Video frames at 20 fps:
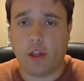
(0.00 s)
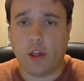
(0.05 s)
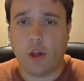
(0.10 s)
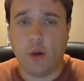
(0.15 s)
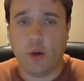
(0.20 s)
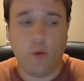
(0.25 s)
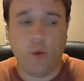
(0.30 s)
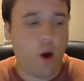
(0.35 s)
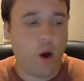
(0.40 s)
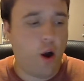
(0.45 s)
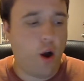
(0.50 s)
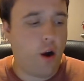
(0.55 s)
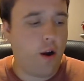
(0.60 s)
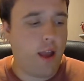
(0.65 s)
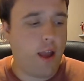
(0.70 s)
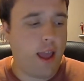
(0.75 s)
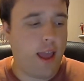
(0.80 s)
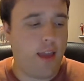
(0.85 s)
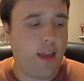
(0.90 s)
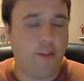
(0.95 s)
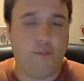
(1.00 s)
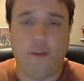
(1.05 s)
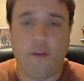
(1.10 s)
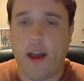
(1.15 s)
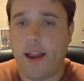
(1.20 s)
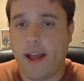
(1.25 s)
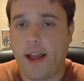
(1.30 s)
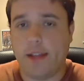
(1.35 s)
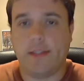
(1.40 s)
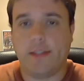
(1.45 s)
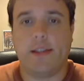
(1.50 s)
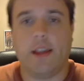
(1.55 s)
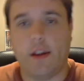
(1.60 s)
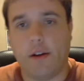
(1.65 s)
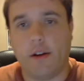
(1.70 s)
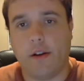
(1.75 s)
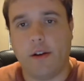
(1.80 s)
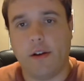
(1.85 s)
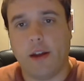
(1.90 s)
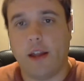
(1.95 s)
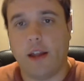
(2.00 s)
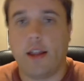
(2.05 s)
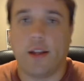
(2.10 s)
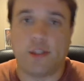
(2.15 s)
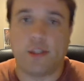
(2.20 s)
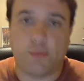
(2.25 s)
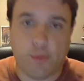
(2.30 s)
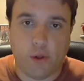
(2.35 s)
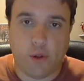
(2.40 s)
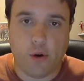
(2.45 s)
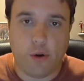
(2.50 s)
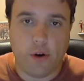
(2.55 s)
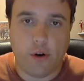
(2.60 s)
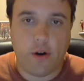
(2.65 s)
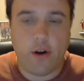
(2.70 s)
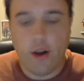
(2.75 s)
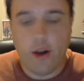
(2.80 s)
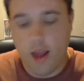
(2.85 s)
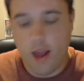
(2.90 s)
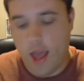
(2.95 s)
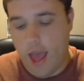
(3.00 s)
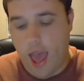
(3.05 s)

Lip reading: you are a financier, an explorer,